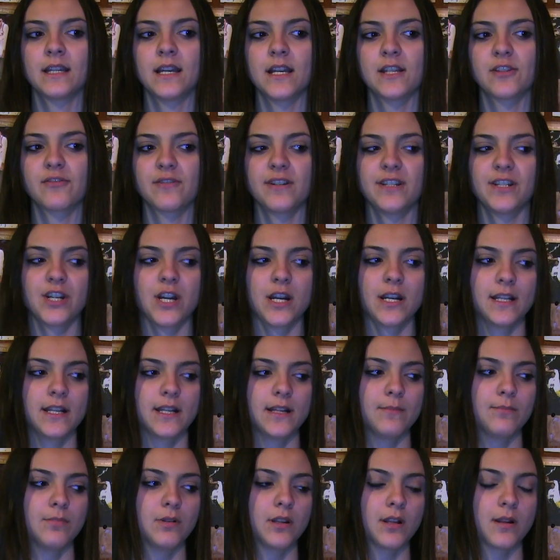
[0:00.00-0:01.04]
I screenshotted
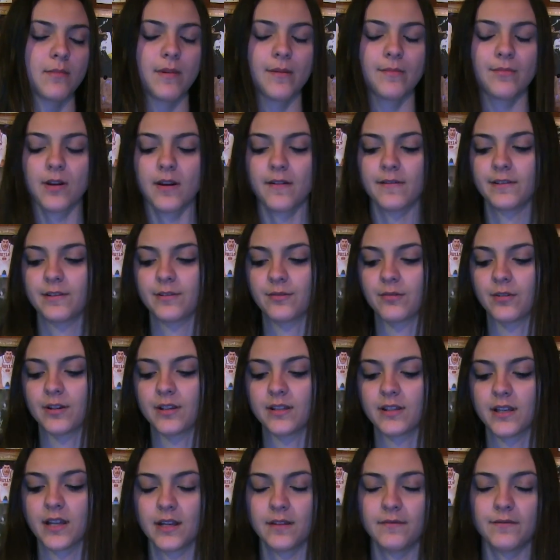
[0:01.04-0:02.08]
it, put it on my private story,
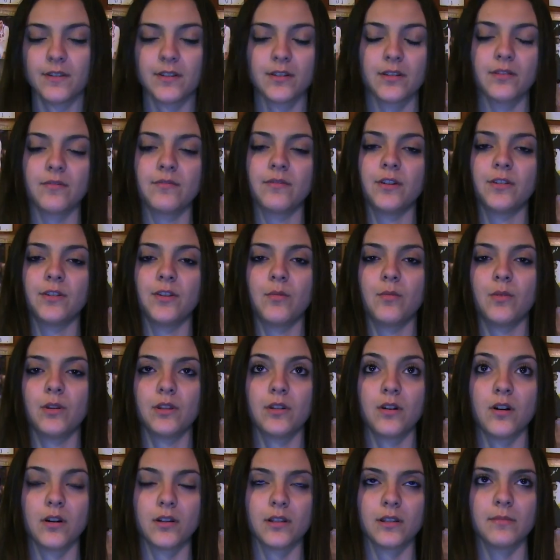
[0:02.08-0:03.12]
said, if this is real, no one
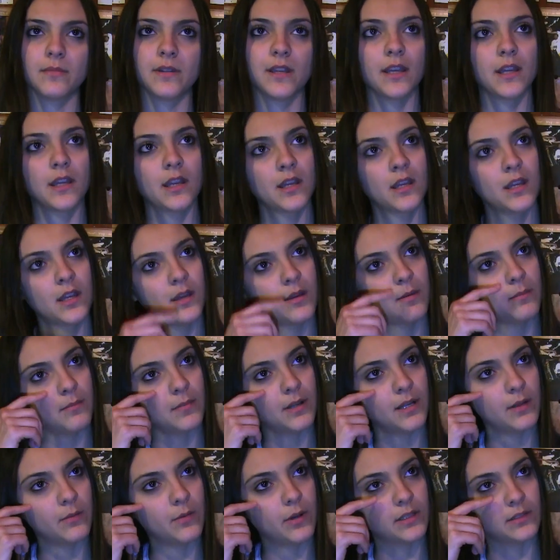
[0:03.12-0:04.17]
talk to me.
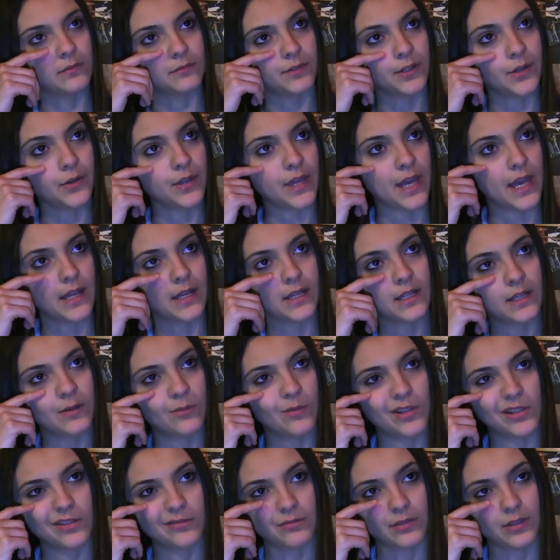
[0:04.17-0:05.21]
But it wasn't real yet. It
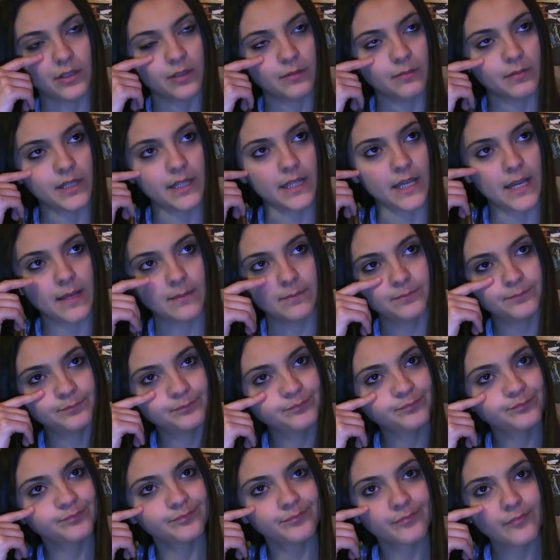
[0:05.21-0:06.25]
wasn't real to me yet.
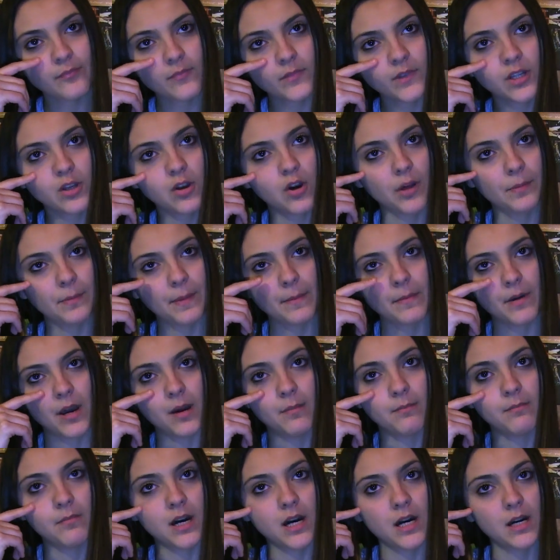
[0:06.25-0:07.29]
Called my
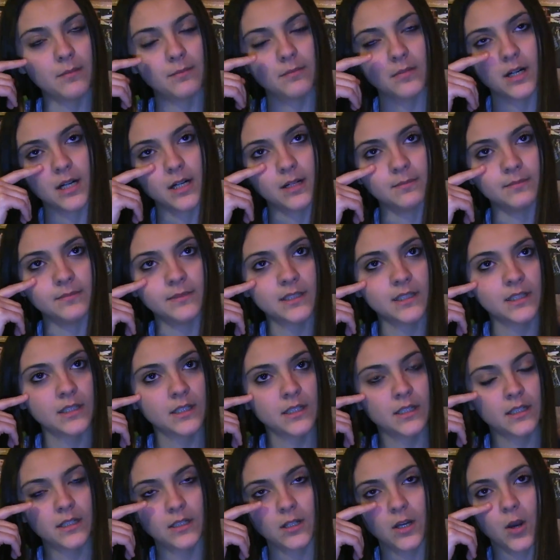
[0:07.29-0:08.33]
mom. Mom,
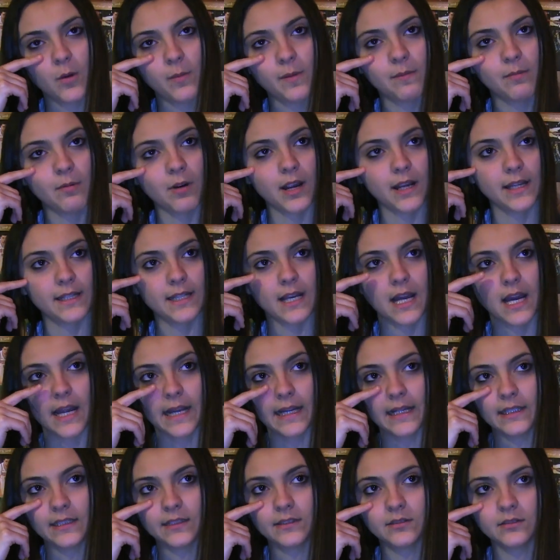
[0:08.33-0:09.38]
Kobe Bryant
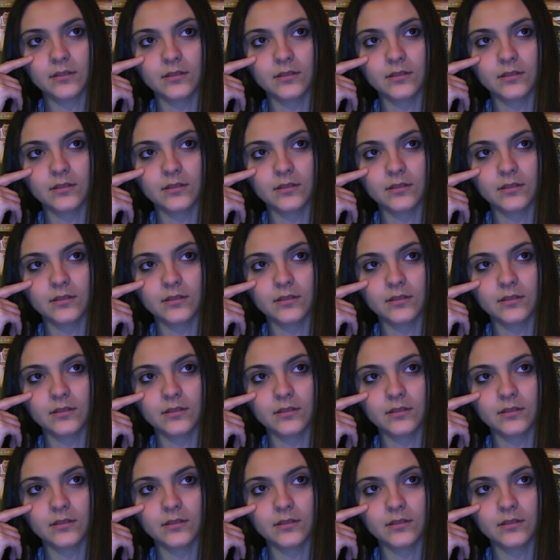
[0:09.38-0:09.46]
died.